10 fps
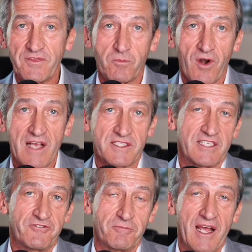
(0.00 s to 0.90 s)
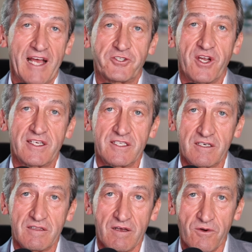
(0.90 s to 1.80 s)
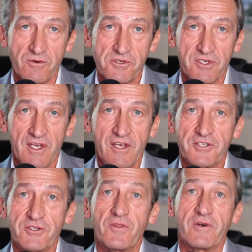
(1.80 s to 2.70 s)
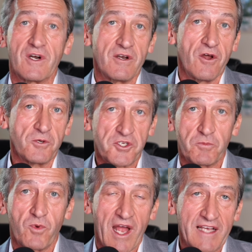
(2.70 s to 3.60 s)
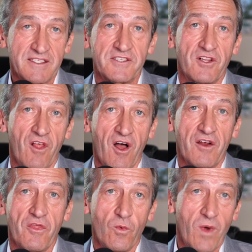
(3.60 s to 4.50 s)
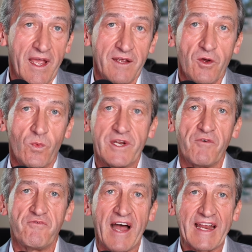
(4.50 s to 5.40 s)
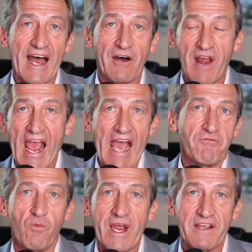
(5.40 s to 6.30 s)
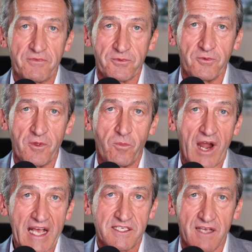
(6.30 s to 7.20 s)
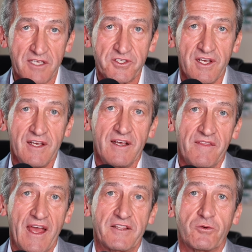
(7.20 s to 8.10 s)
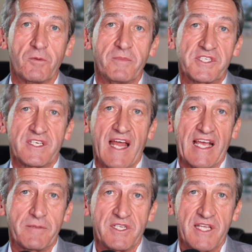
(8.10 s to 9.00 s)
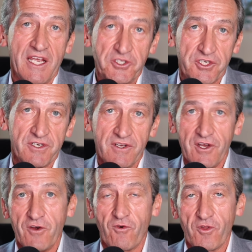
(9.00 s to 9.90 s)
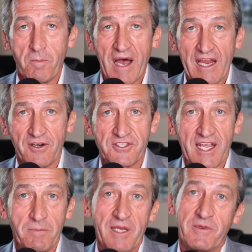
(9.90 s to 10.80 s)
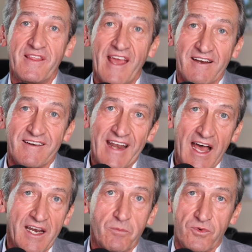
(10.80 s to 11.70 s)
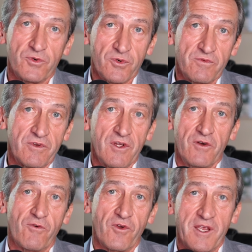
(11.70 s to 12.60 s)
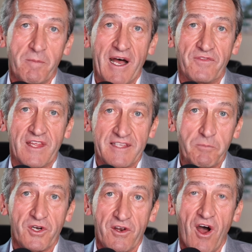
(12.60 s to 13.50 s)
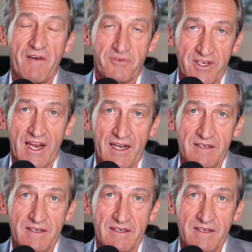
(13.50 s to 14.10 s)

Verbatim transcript: the process from contract to close, so there are no surprises along the way. We don't find out halfway through the process that there were missing documentation for the buyers, and maybe they are not approved for the amount that they put an offer in.